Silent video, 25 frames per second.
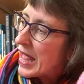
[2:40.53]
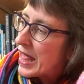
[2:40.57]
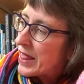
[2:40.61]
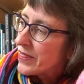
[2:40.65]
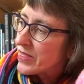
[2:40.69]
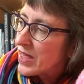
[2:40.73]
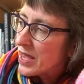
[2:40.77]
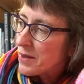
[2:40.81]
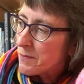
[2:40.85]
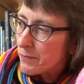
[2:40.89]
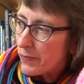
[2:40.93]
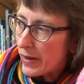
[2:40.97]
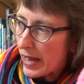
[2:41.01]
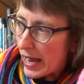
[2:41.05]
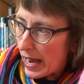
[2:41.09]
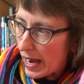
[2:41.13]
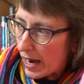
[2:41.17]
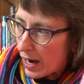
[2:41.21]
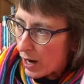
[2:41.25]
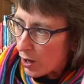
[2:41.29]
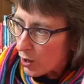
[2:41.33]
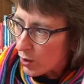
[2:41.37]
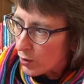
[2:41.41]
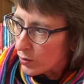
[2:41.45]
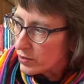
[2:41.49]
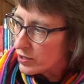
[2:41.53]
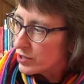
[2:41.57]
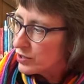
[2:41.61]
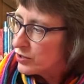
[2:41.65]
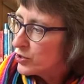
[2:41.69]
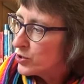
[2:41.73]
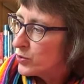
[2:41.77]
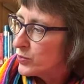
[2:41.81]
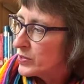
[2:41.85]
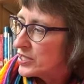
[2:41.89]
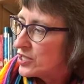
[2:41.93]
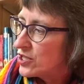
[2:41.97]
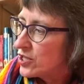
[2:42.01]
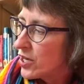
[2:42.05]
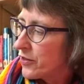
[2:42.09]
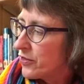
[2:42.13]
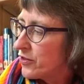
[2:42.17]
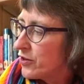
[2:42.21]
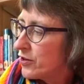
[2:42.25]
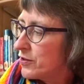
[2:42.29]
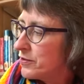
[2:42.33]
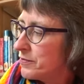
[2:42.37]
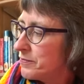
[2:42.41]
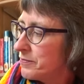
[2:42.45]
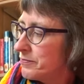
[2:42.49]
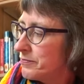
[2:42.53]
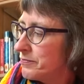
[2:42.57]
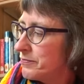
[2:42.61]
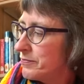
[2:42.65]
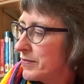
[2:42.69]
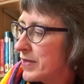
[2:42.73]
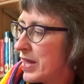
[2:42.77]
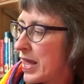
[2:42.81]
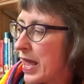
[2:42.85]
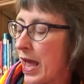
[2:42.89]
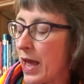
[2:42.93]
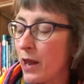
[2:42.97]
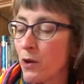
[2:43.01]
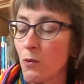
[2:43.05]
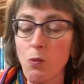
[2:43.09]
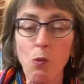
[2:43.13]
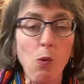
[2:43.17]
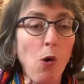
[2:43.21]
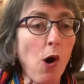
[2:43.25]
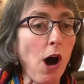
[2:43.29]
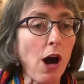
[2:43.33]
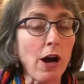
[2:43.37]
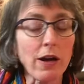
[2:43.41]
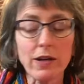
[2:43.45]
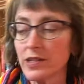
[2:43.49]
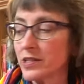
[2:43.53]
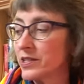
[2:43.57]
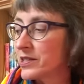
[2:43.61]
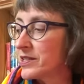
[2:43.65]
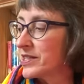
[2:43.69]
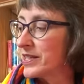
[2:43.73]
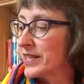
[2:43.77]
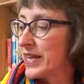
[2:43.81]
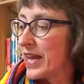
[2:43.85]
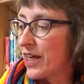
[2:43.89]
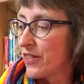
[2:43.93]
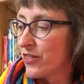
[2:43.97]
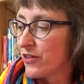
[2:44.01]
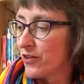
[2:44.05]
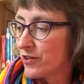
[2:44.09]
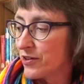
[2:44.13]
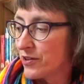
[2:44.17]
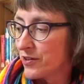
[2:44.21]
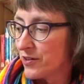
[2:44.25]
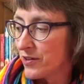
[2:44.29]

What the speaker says: They bowed to each other and walked together.